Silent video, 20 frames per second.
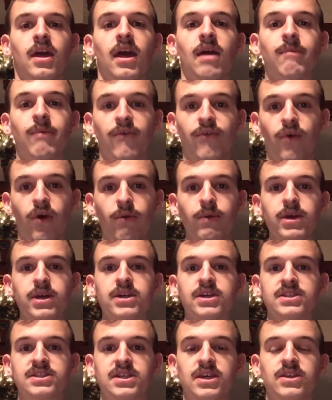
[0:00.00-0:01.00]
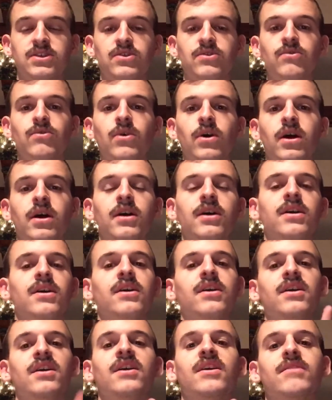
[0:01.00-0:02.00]
And before we continue,
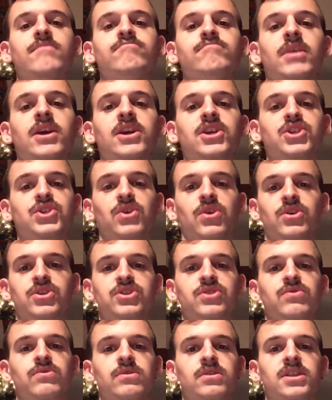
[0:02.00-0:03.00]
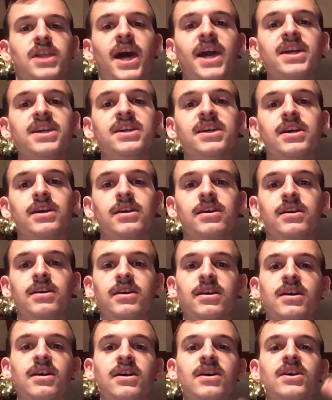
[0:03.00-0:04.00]
make sure to like,
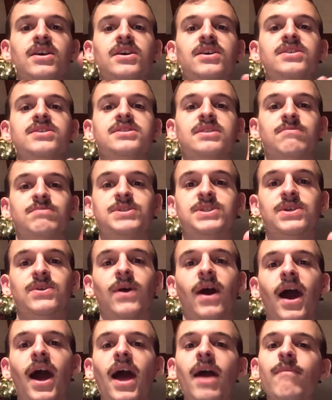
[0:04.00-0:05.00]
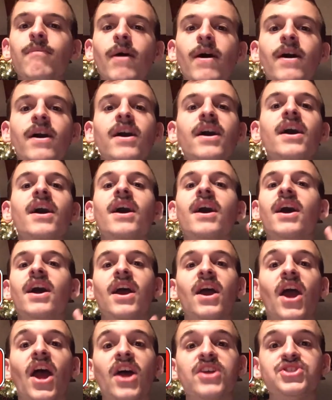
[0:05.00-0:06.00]
subscribe,
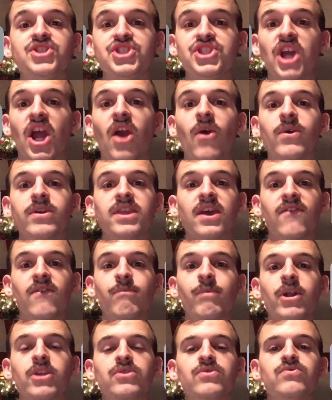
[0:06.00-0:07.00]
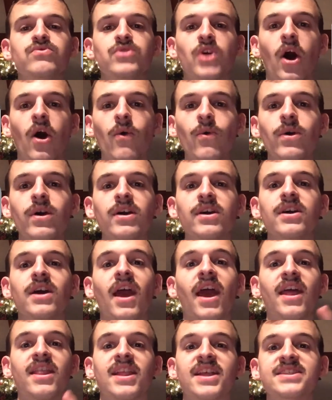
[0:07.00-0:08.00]
and share with everybody you know,
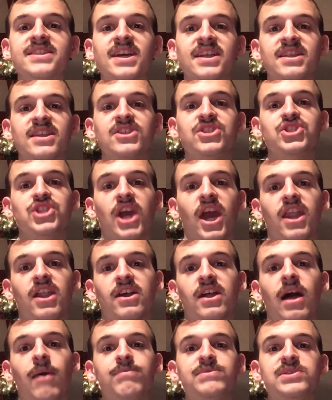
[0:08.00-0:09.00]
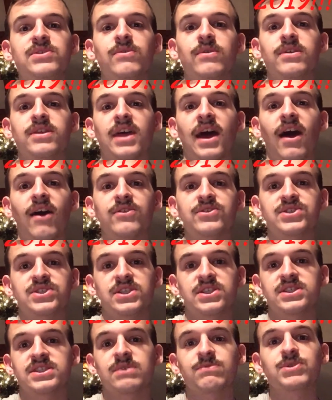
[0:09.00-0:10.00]
and let's get this channel up to
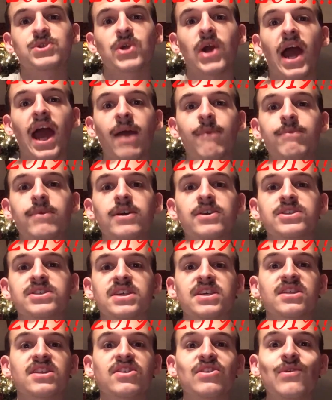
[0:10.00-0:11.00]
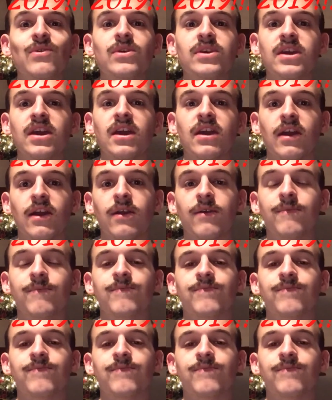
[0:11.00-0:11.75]
1,000 subscribers in the new year.